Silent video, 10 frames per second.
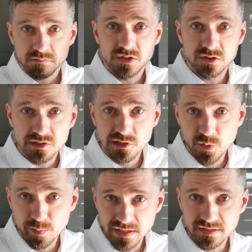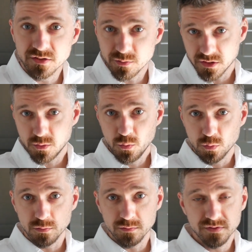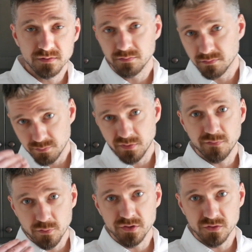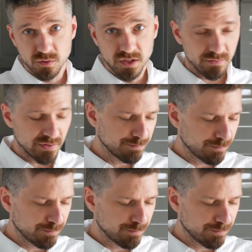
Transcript: slurp it so it cools before you swallow it.